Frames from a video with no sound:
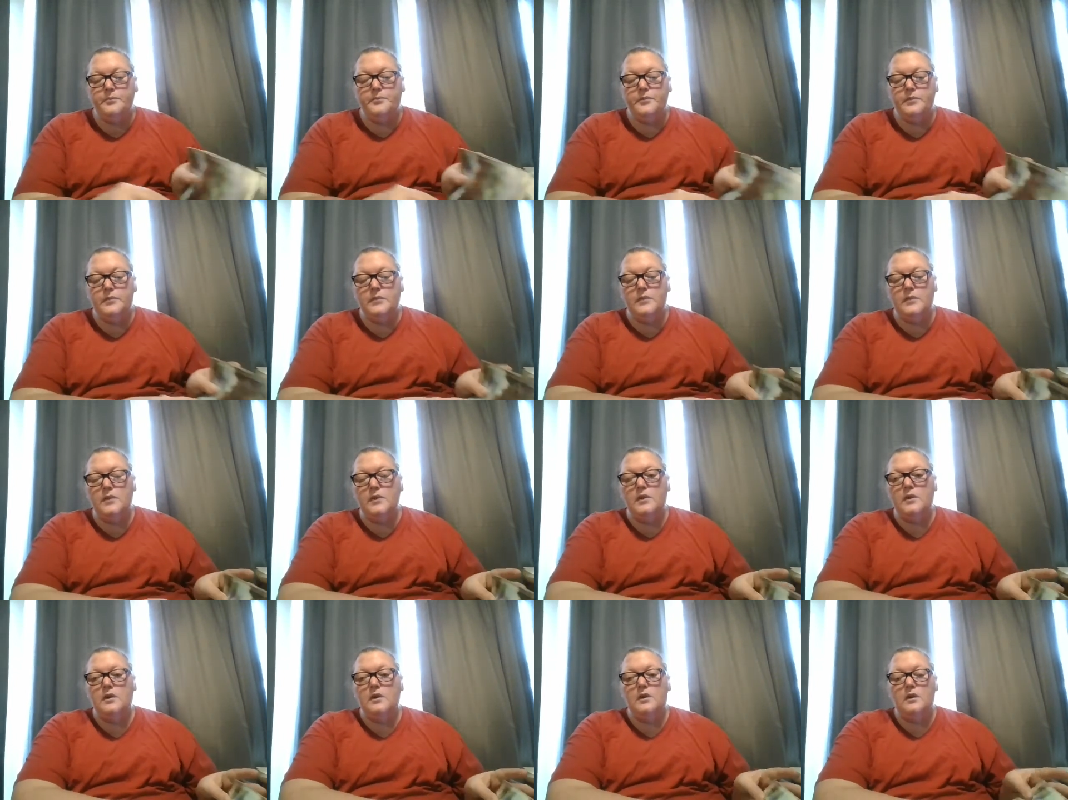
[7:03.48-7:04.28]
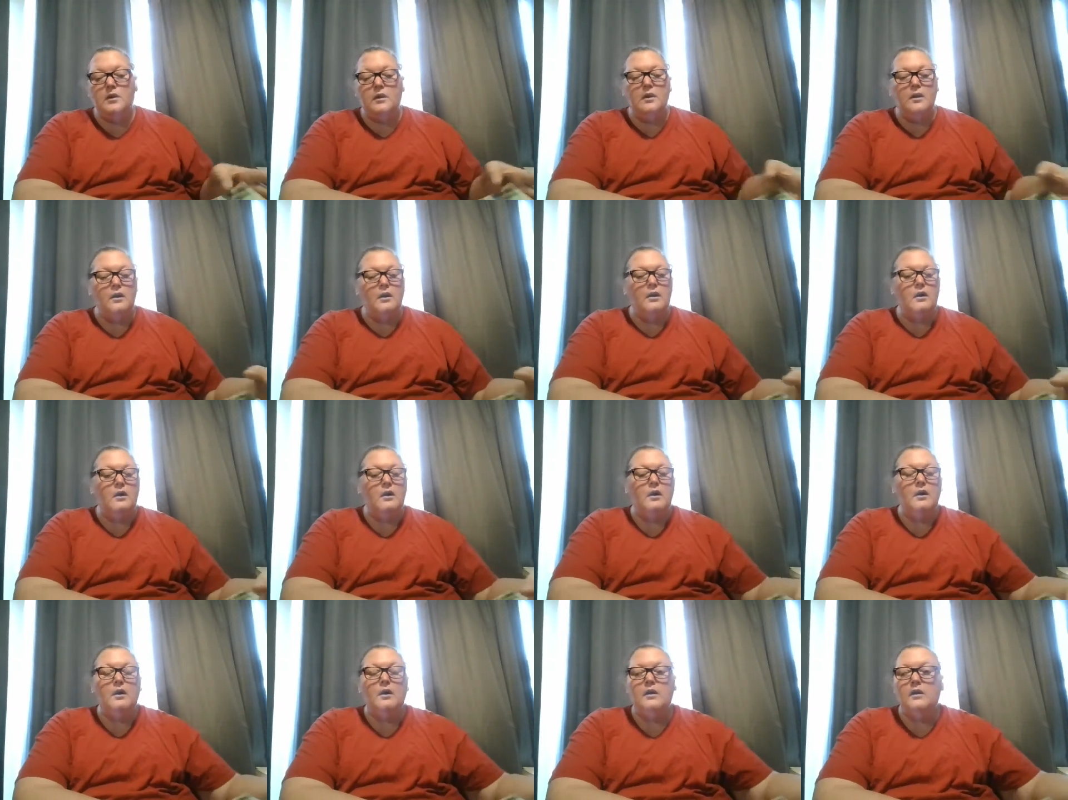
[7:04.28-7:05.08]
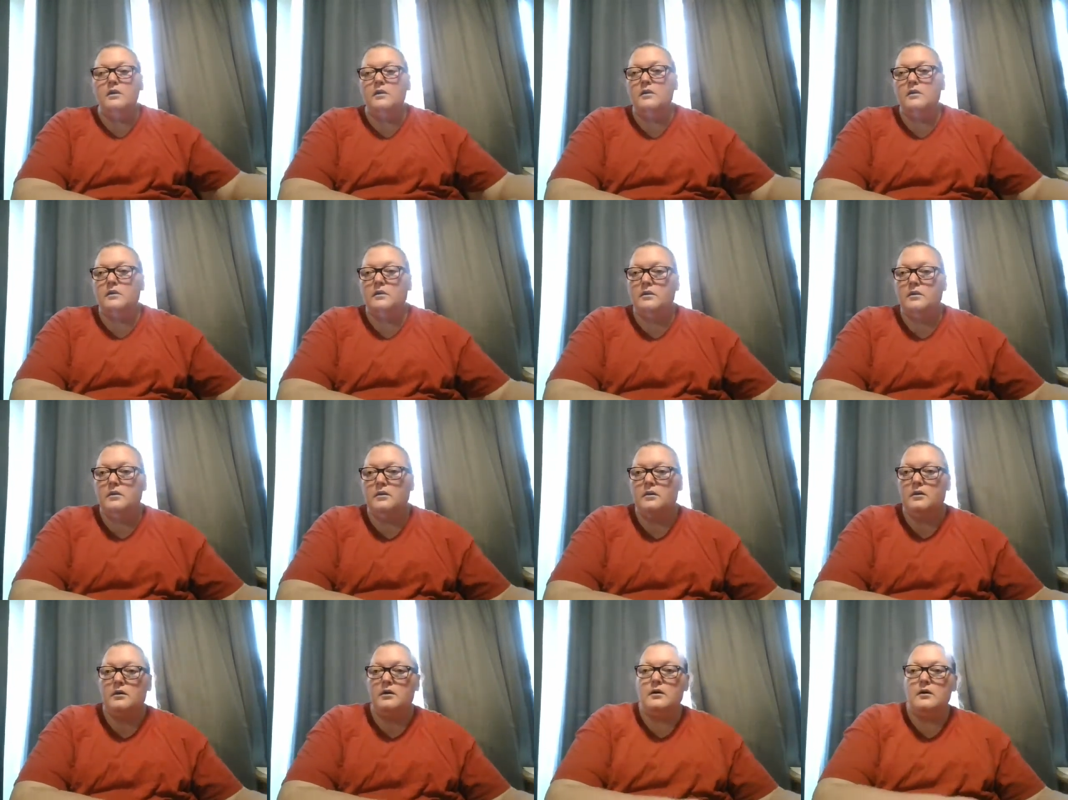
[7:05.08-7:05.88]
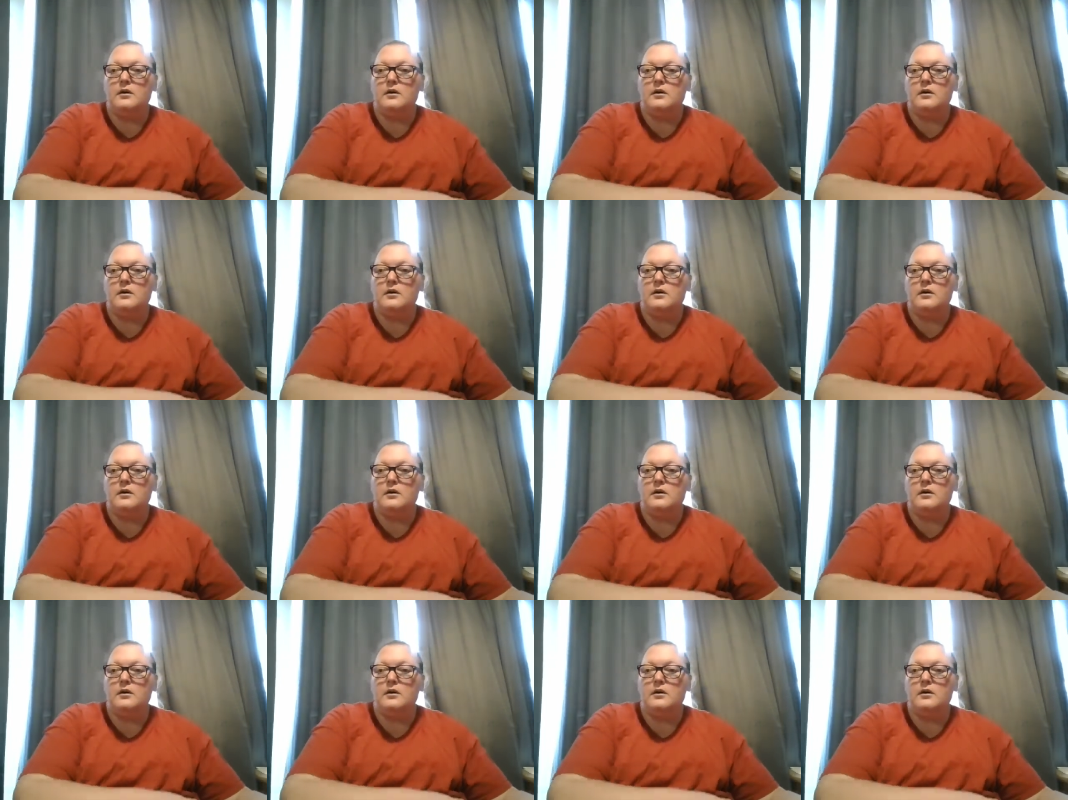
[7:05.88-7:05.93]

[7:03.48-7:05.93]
No one is speaking in this clip.